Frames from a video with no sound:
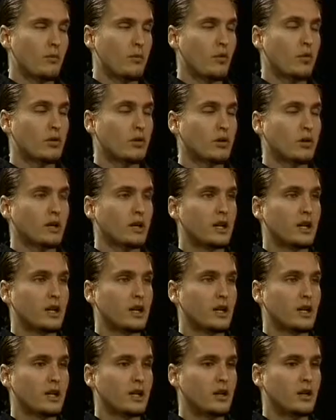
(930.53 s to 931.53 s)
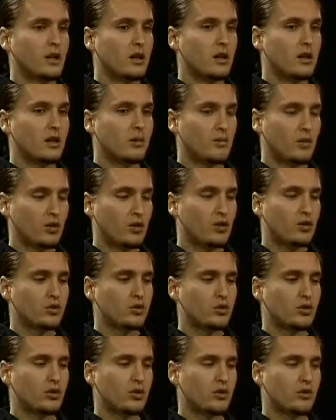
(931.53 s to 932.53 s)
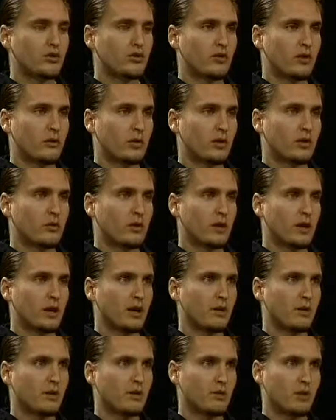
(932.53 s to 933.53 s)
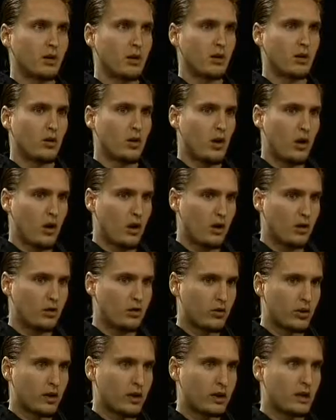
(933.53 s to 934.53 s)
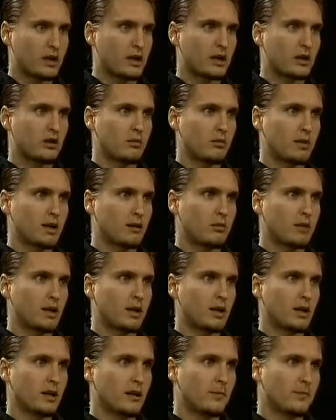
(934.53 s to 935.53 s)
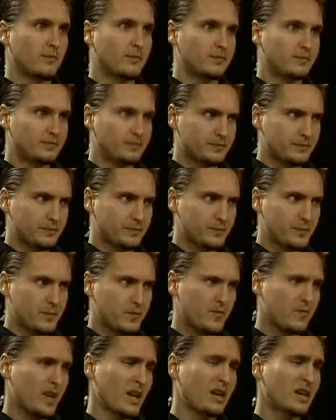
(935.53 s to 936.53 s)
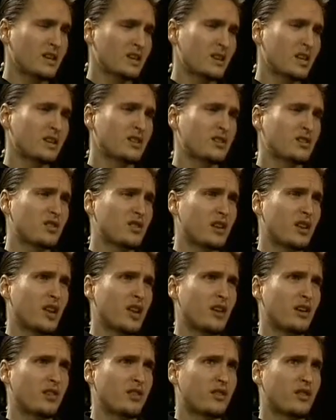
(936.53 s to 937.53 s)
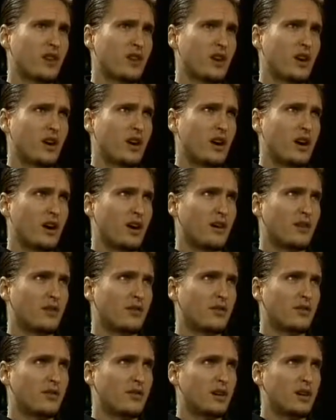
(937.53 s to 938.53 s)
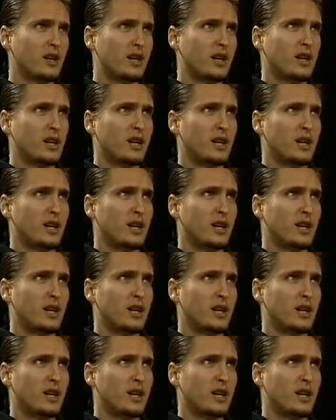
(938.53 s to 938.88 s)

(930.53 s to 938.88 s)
More importantly, the pollution from this plant will blow all directly into Big Bend. And it's not just a case of